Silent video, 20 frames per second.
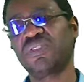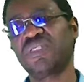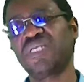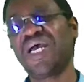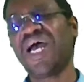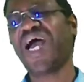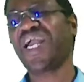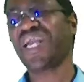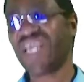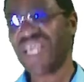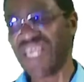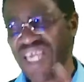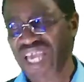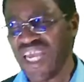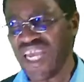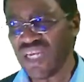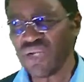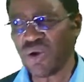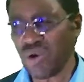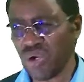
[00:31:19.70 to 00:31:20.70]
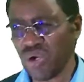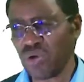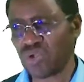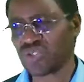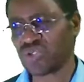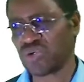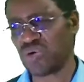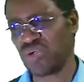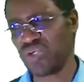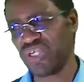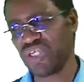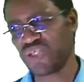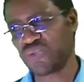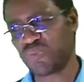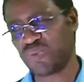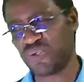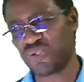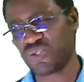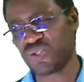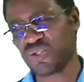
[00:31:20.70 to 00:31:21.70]
a gain or loss on
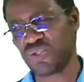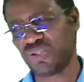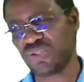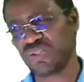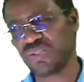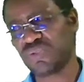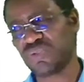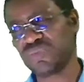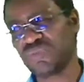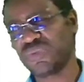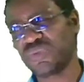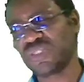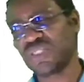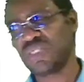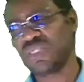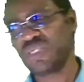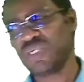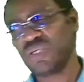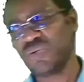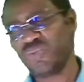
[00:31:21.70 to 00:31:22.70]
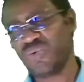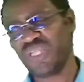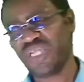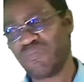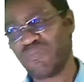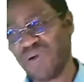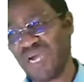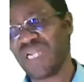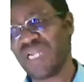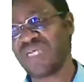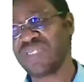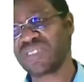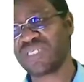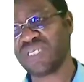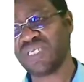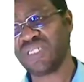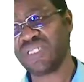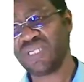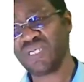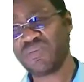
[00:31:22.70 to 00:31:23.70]
disposal, with the balance
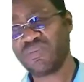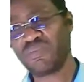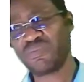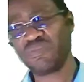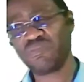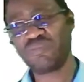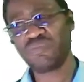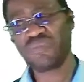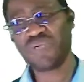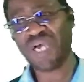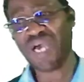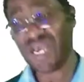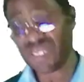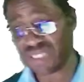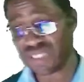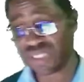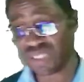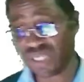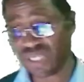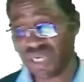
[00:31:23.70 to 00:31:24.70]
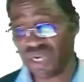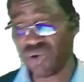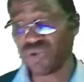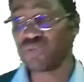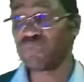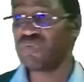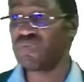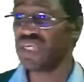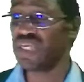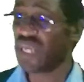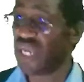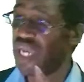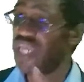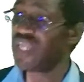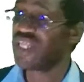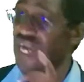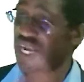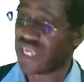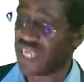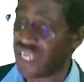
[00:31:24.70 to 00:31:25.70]
in the asset account being
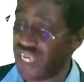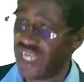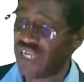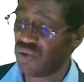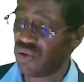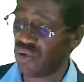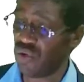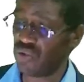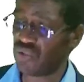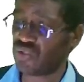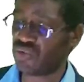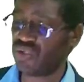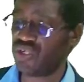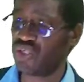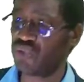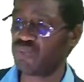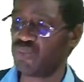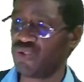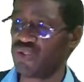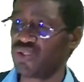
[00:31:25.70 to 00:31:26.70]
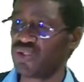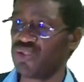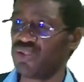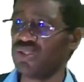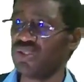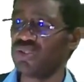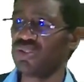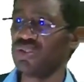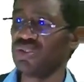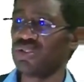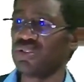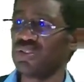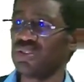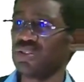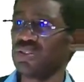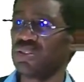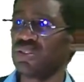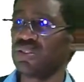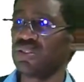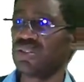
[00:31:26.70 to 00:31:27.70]
either gain or loss on disposal,
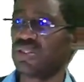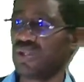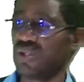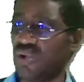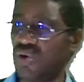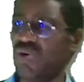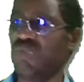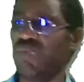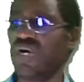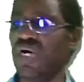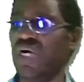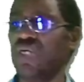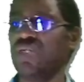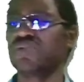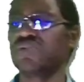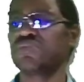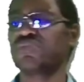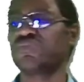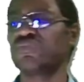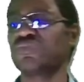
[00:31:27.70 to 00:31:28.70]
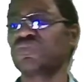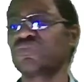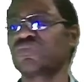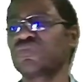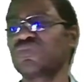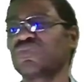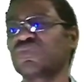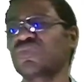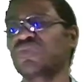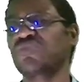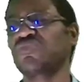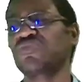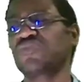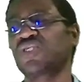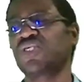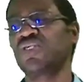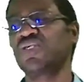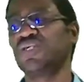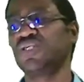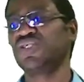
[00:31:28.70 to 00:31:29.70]
comma,
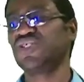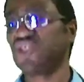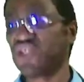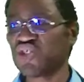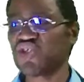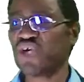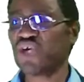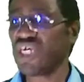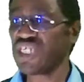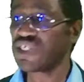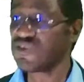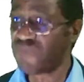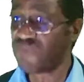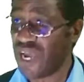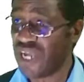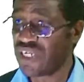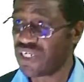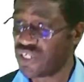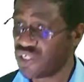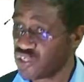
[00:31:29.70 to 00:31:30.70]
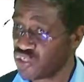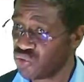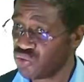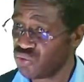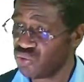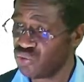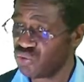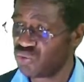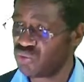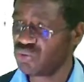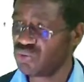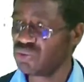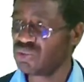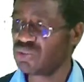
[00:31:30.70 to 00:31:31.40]
transferred to